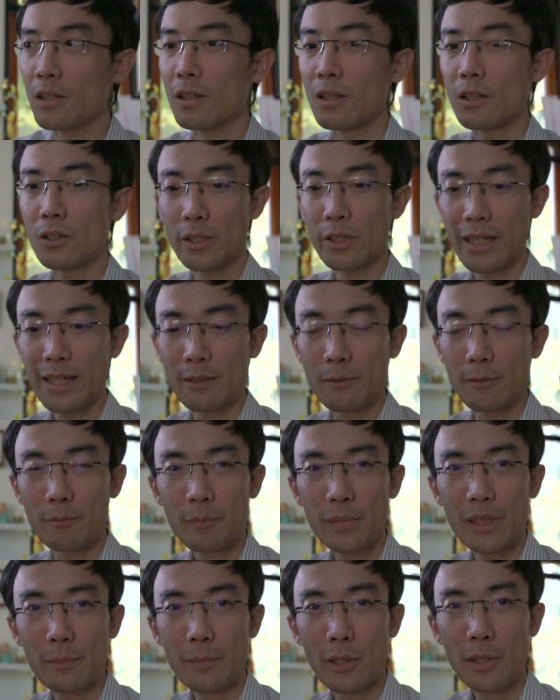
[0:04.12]
Okay,
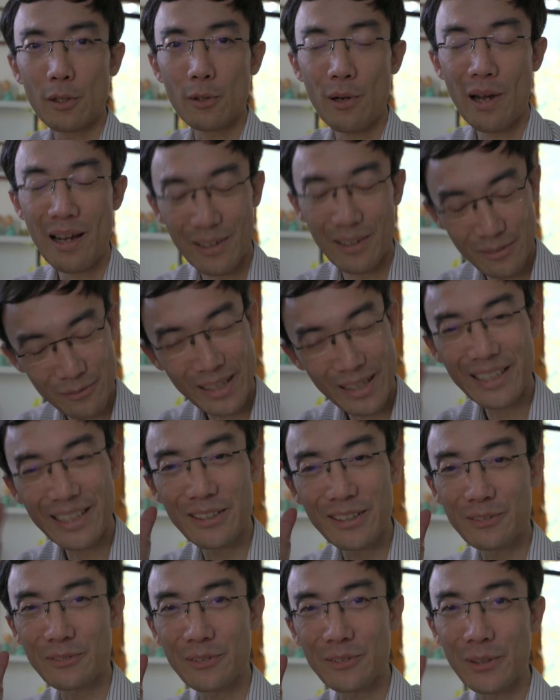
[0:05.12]
people, thank
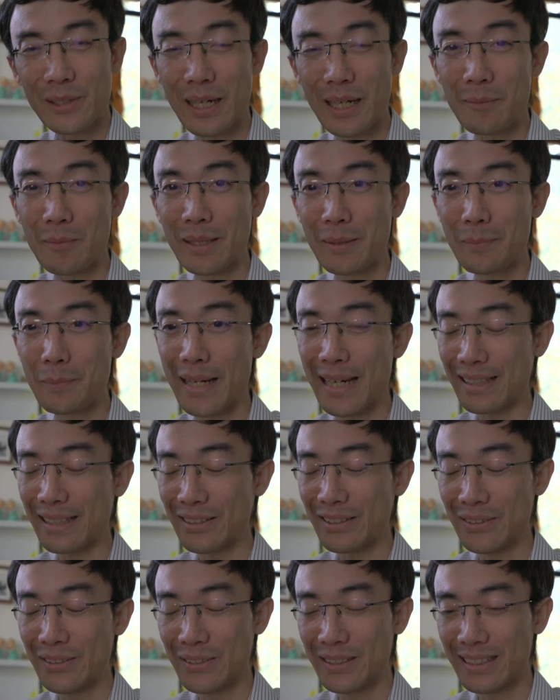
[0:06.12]
you for coming back
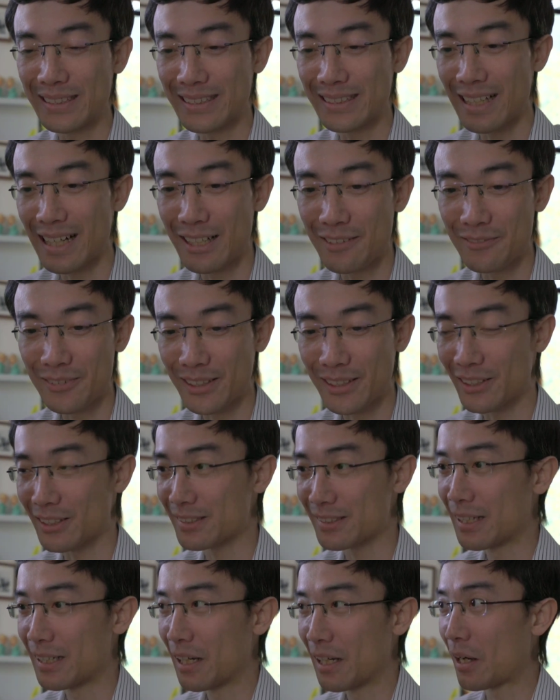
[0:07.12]
to this live because
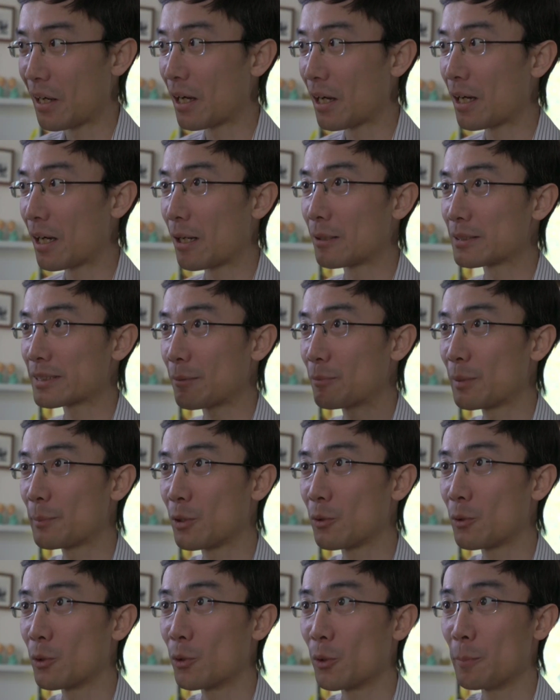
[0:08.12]
some
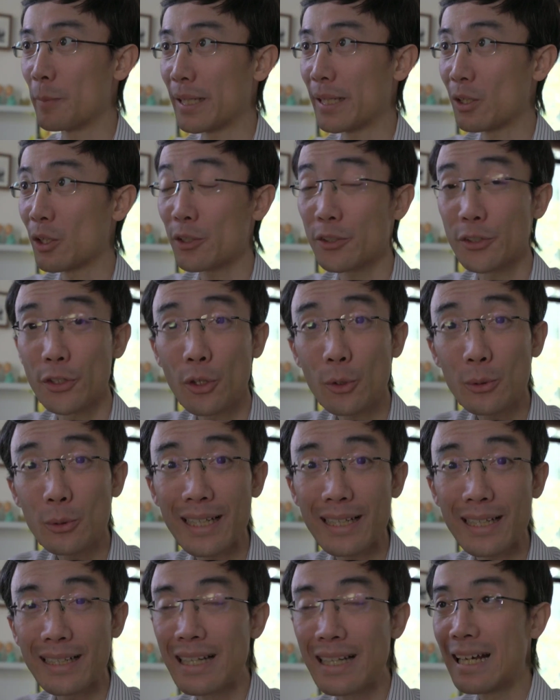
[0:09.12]
people who may not know
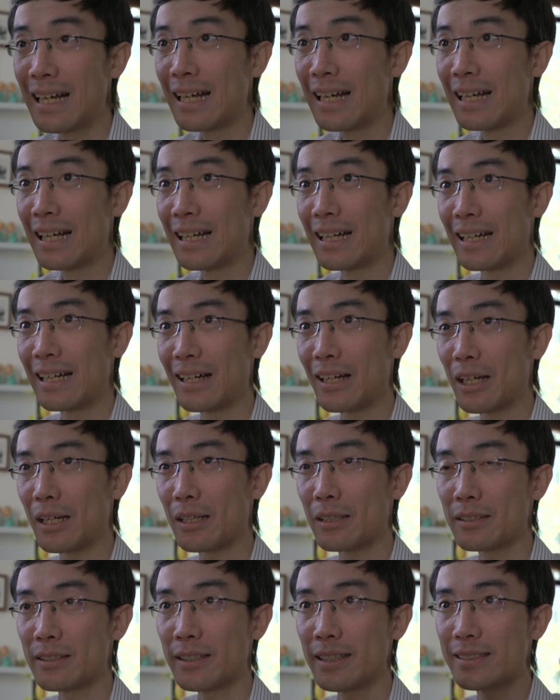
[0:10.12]
that
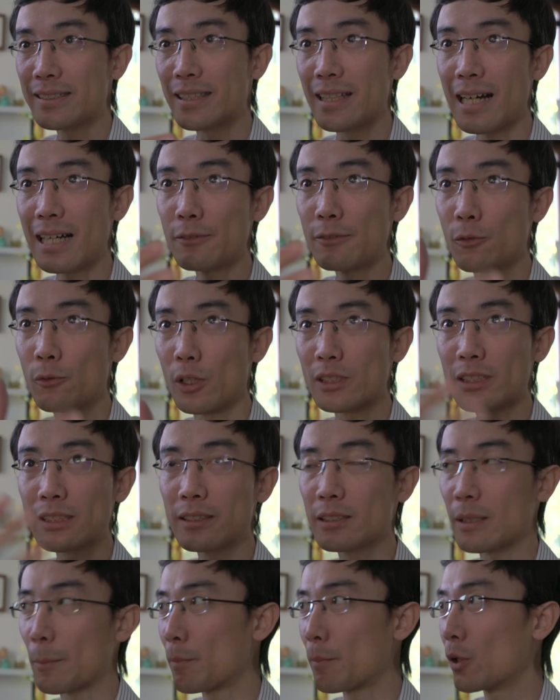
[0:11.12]
this live was
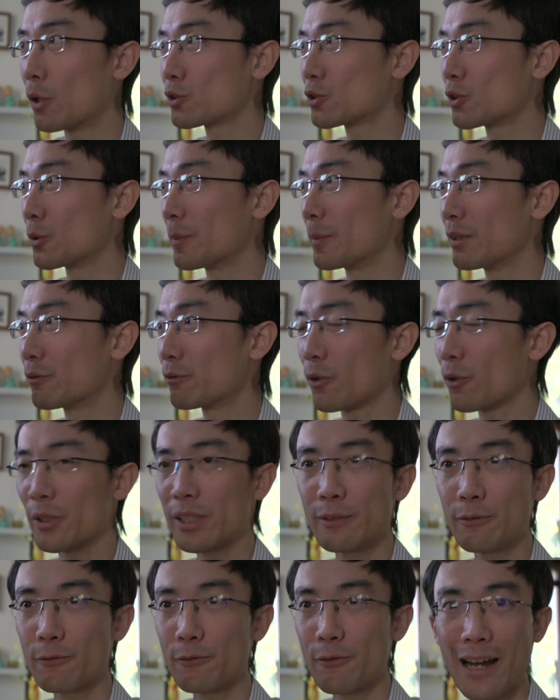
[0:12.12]
supposed to be
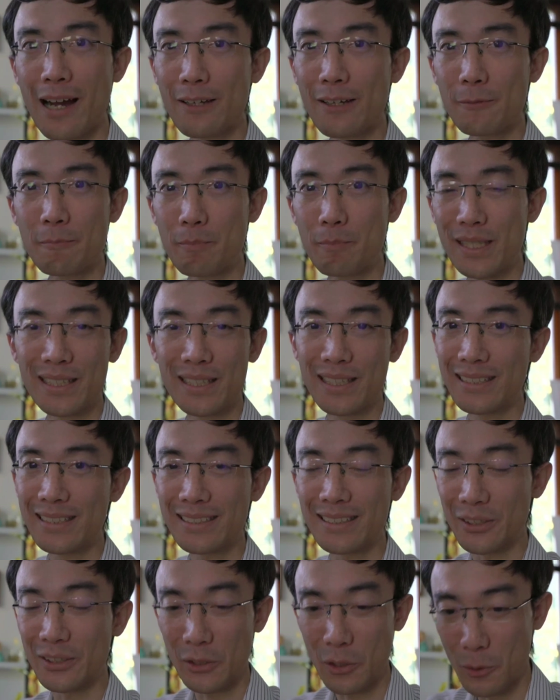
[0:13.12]
45
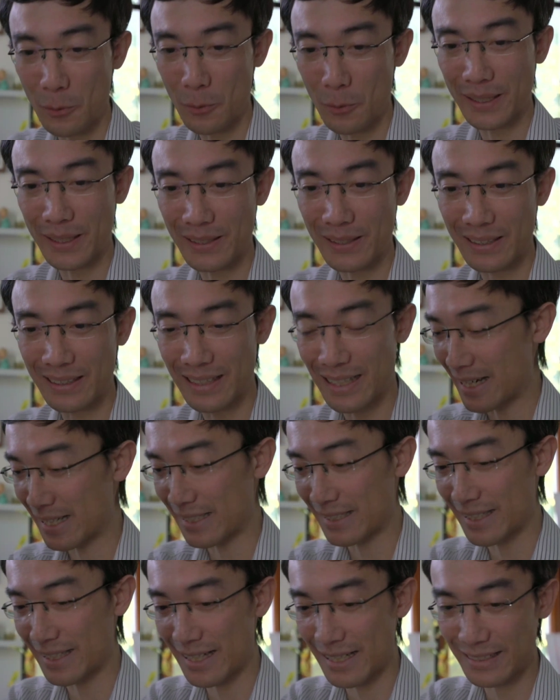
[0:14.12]
minutes ago,
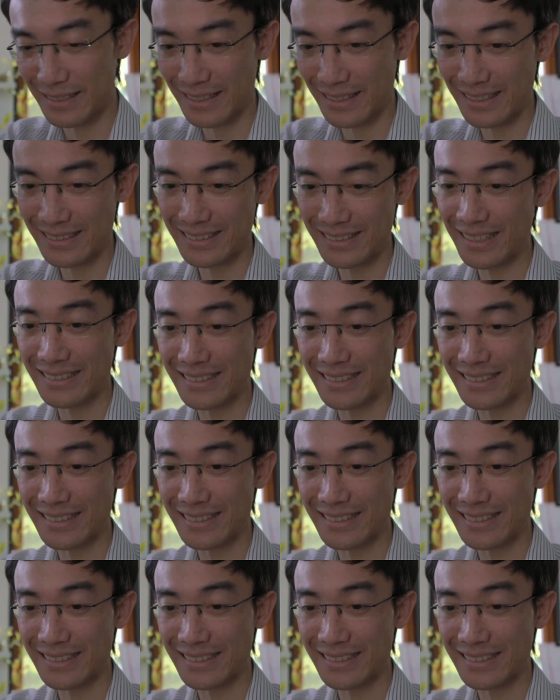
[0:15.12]
and then it